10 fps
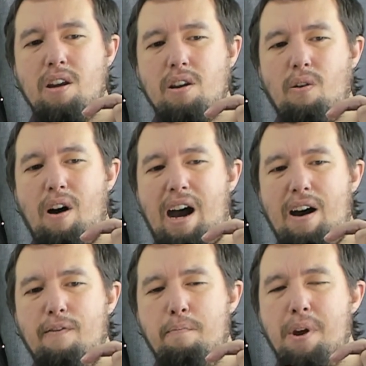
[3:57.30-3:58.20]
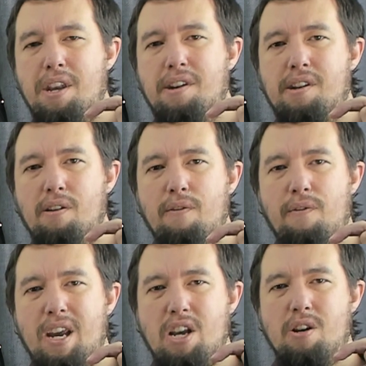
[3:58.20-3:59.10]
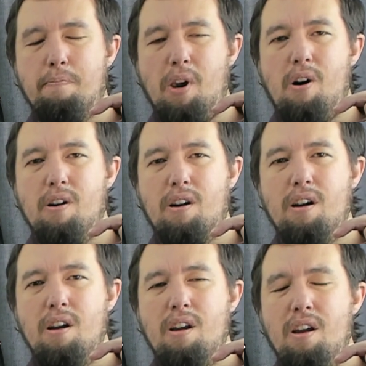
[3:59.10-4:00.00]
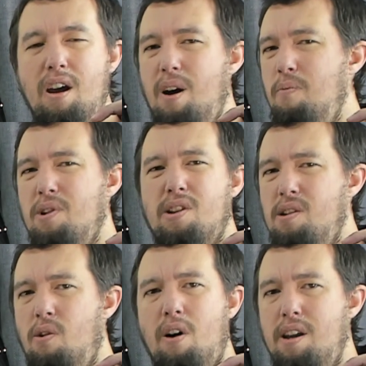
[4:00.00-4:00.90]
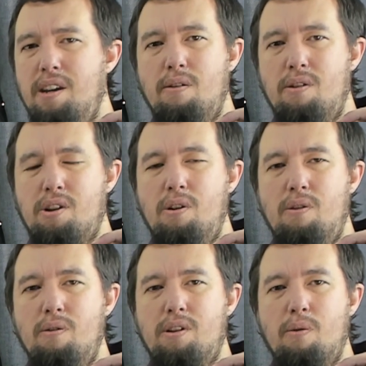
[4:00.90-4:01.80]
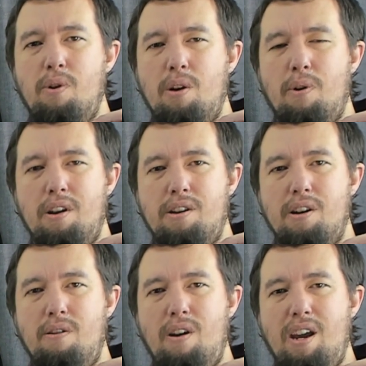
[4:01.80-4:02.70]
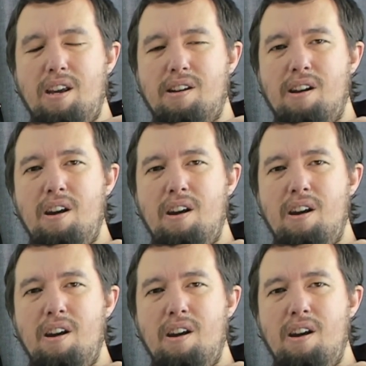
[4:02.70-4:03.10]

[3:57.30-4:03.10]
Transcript: you'll have bits of each block, um, which is not ideal at all. So what you want to do is